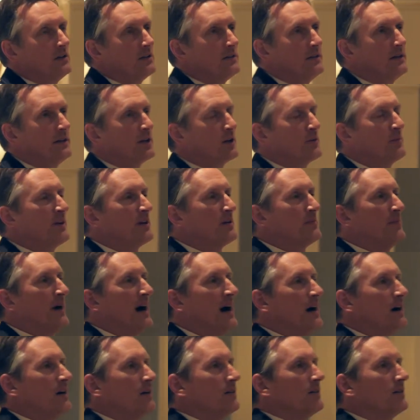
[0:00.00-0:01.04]
a little bit
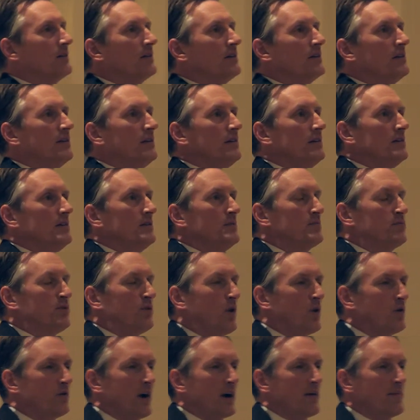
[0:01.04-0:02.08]
about
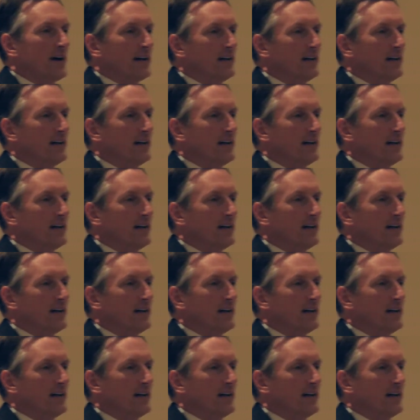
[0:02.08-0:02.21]
program